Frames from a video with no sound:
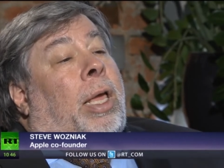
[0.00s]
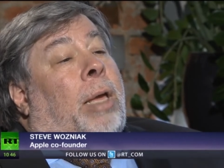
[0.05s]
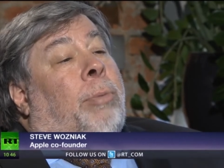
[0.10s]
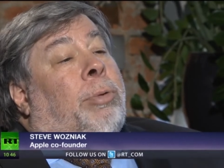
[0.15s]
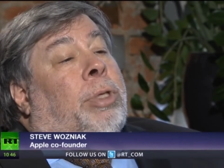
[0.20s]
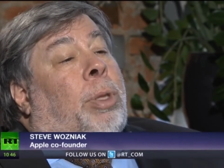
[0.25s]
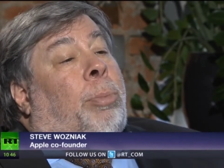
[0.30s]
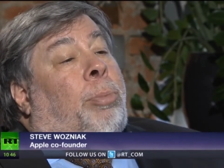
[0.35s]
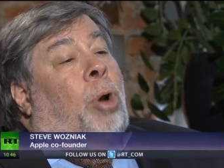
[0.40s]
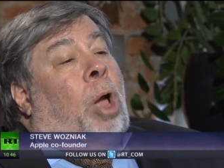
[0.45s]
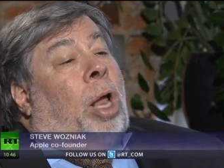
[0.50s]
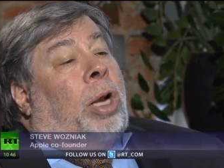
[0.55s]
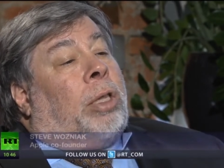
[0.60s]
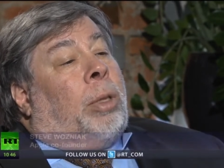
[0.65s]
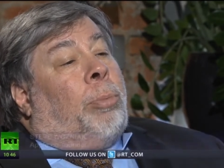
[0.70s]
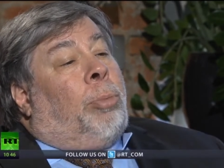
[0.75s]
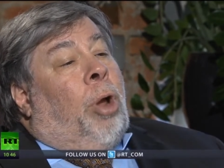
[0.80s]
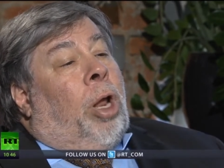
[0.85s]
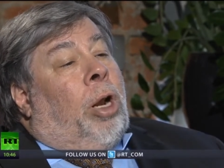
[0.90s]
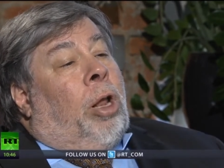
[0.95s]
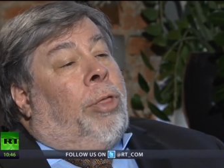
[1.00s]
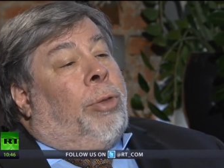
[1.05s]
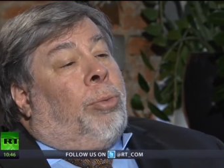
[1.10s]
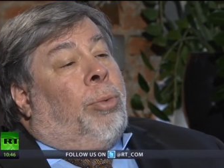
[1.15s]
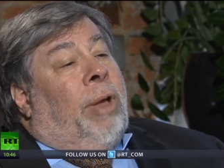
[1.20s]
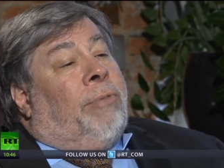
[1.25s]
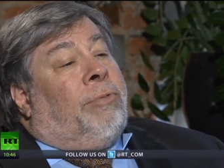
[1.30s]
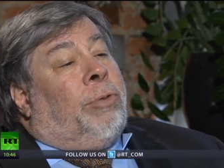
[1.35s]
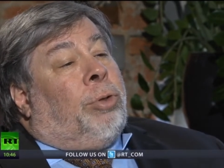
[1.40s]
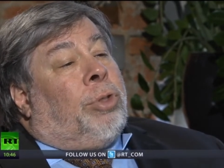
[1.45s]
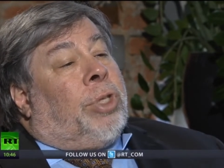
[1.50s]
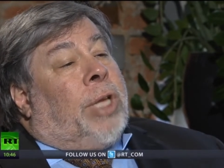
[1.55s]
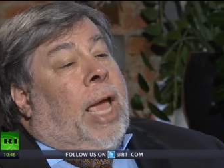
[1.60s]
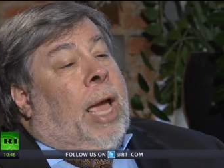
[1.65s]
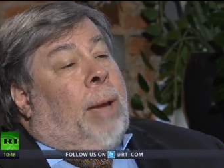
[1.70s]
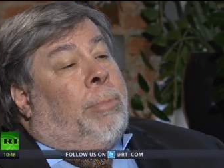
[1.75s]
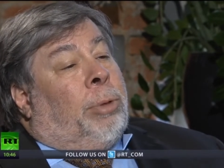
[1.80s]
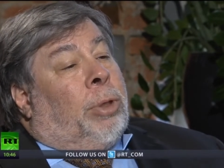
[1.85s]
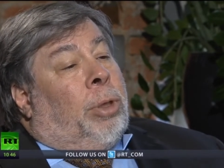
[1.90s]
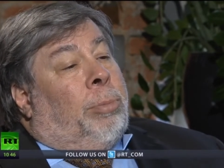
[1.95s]
It was the product that brought all the revenues to
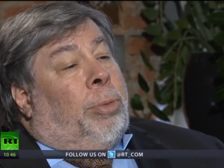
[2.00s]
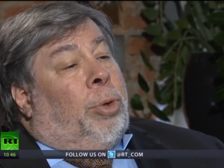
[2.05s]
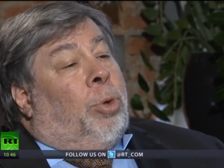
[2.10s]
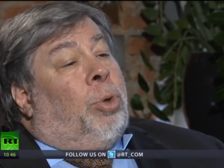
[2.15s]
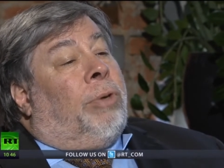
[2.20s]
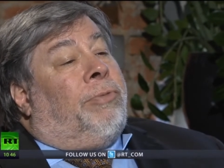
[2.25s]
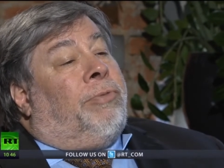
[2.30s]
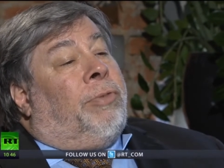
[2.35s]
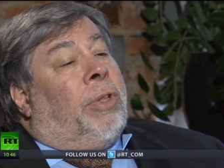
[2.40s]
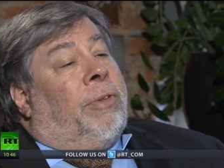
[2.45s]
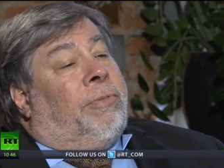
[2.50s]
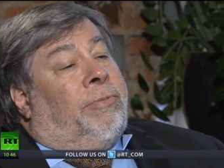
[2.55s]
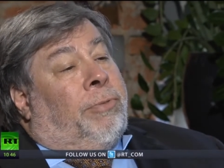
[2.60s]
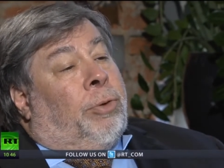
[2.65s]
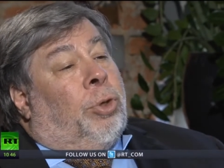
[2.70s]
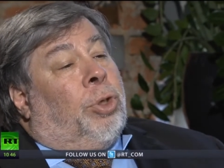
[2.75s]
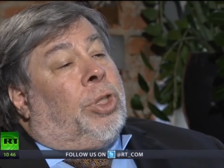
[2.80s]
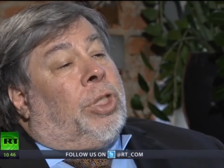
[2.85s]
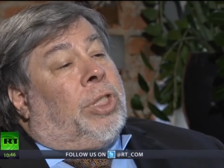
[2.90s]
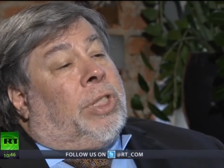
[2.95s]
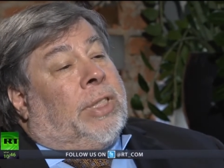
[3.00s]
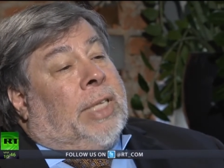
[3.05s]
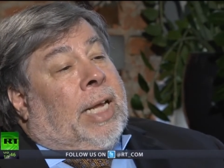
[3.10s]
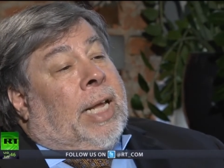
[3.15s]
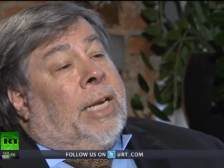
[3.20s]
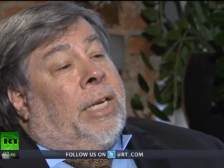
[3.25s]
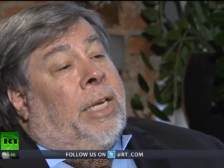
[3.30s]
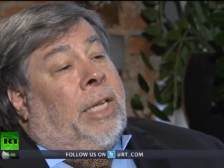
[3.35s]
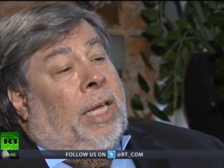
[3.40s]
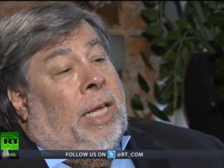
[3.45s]
Apple Computer for the first 10